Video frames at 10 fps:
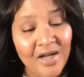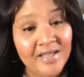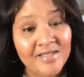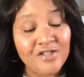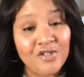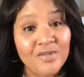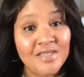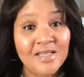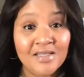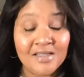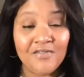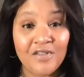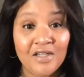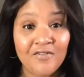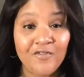Guys, did you see
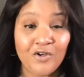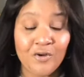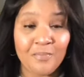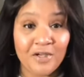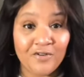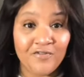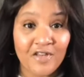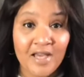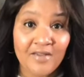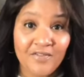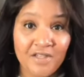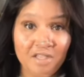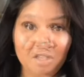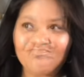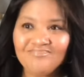Olivia for her butterfly
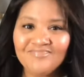video?